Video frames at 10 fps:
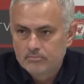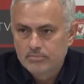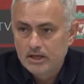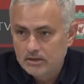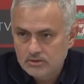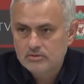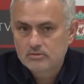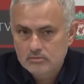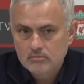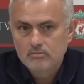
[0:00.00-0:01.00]

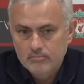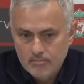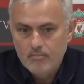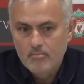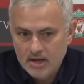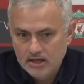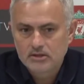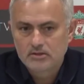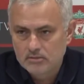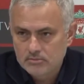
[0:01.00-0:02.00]
players
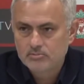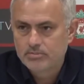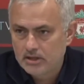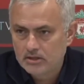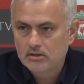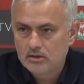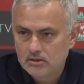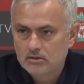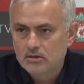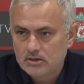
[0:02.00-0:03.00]
make teams play
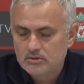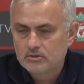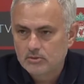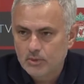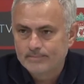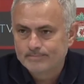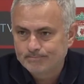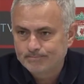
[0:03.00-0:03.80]
in a certain way.